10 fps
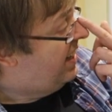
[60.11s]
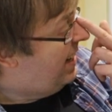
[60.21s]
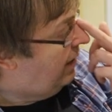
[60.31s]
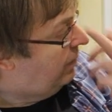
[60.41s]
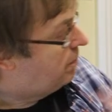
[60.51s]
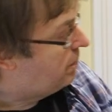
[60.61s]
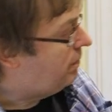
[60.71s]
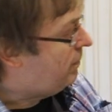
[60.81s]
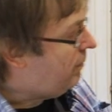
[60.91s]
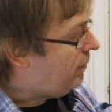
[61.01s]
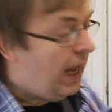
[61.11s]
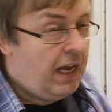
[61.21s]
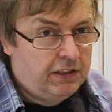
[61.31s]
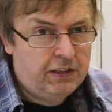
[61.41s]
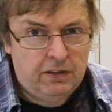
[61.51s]
Now,
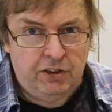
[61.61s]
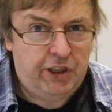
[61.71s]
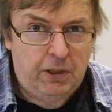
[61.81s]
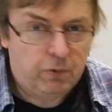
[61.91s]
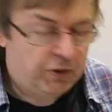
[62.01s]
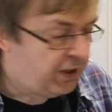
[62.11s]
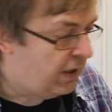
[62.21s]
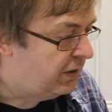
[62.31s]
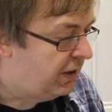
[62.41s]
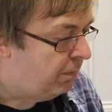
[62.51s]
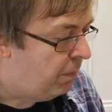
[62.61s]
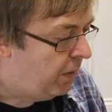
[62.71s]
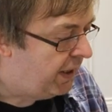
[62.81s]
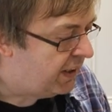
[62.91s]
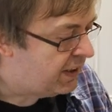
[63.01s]
as a general starting
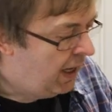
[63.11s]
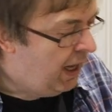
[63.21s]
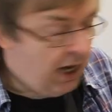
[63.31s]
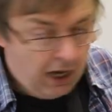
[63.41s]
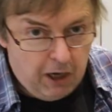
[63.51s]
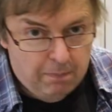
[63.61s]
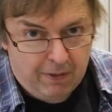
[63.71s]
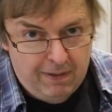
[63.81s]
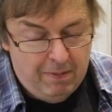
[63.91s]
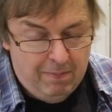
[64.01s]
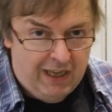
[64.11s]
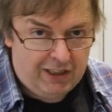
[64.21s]
point, premium